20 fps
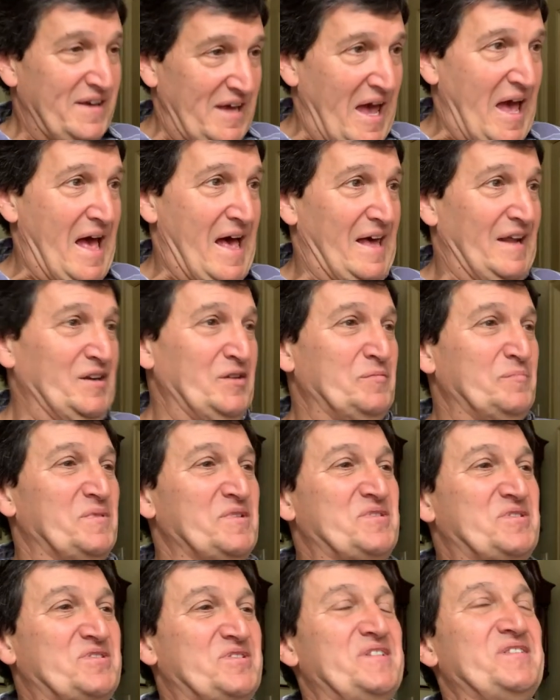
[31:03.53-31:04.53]
can,
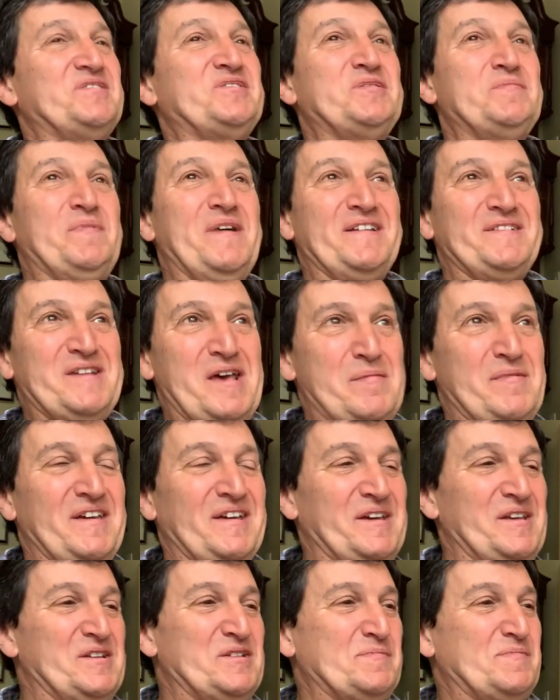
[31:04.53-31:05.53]
but since the
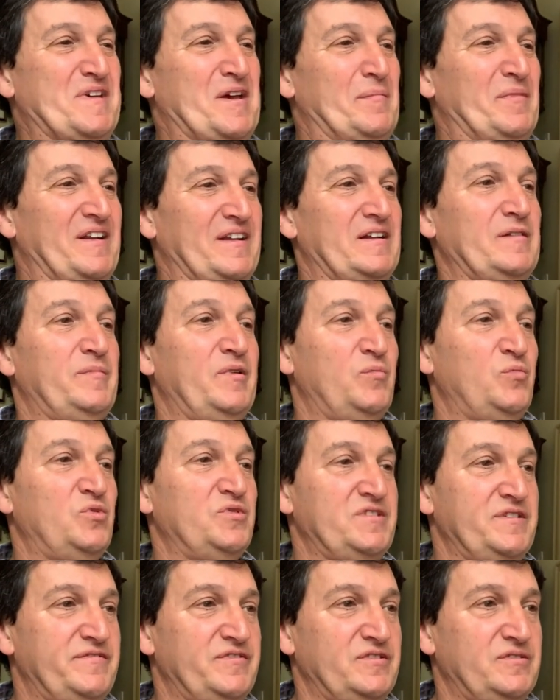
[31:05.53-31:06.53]
pandemic, it has become a little bit more
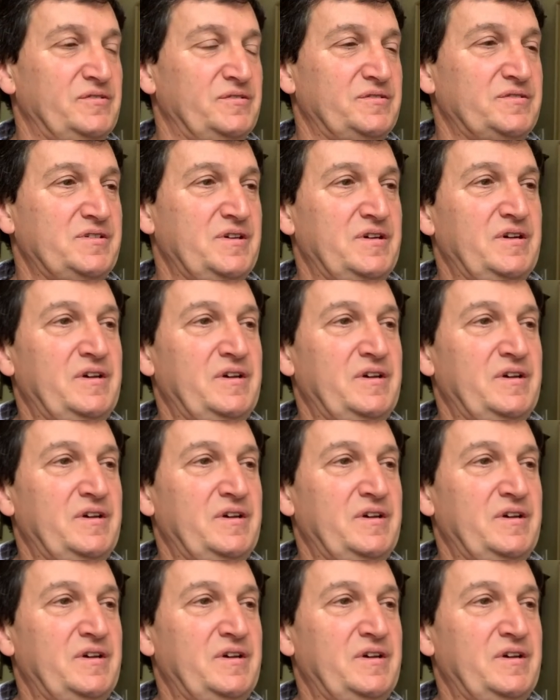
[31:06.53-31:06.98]
difficult.